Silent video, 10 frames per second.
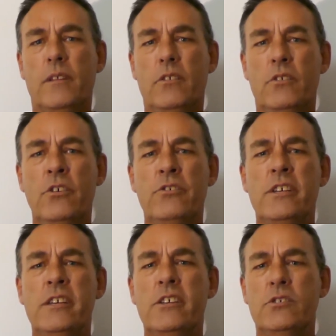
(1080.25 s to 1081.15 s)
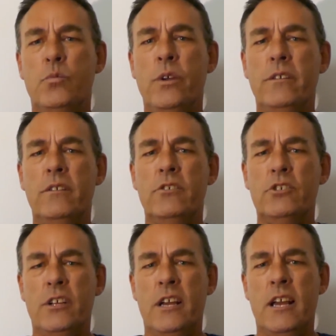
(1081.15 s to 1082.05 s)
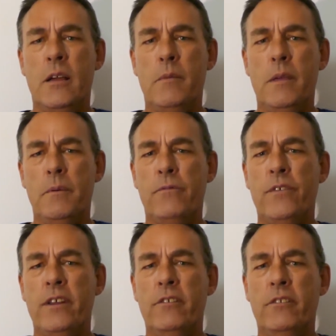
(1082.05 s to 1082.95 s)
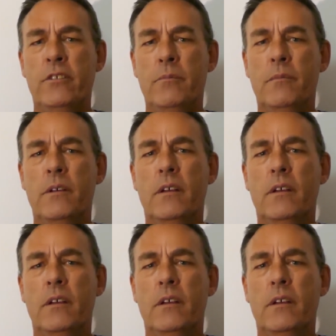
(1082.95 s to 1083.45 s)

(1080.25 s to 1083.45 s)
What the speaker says: Using his wit and charm, he befriended them